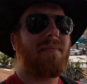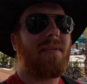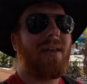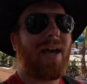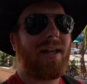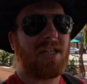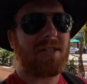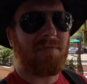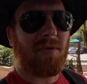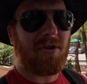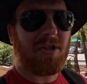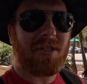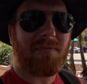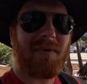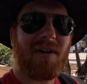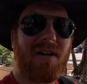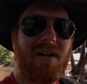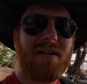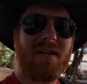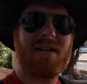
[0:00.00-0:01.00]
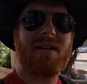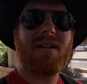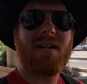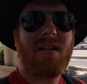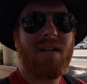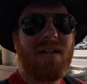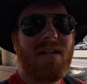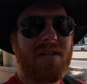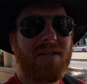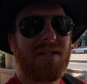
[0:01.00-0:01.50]
at a sports bar,
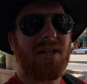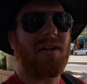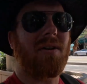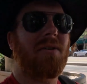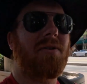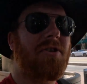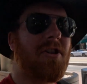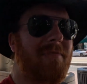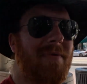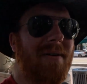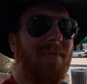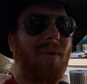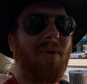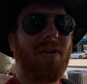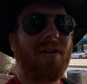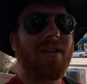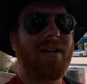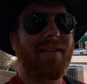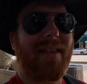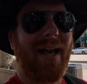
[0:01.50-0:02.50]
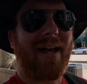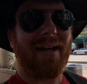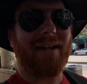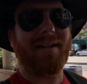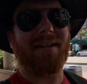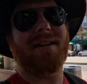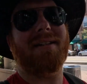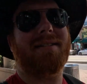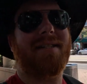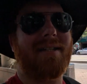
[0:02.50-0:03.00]
so do be warned that it
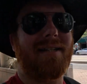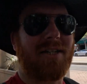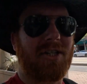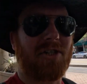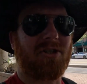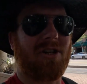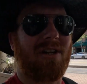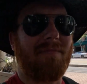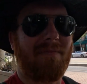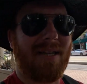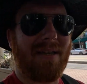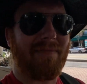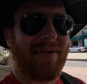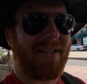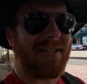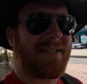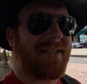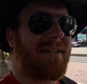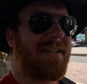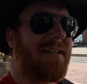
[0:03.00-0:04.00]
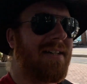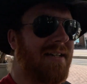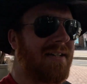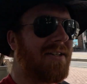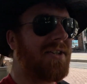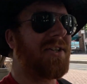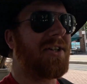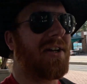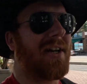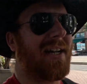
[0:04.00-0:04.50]
does get extremely busy
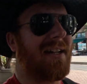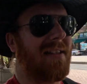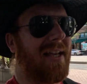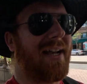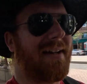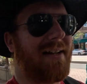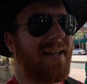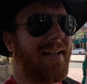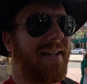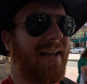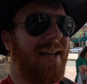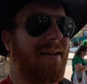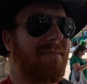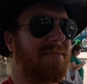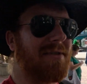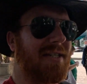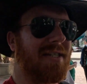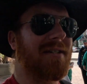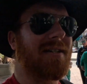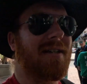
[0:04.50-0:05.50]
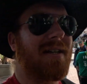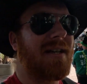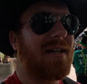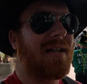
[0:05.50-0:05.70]
during Lightning games. Get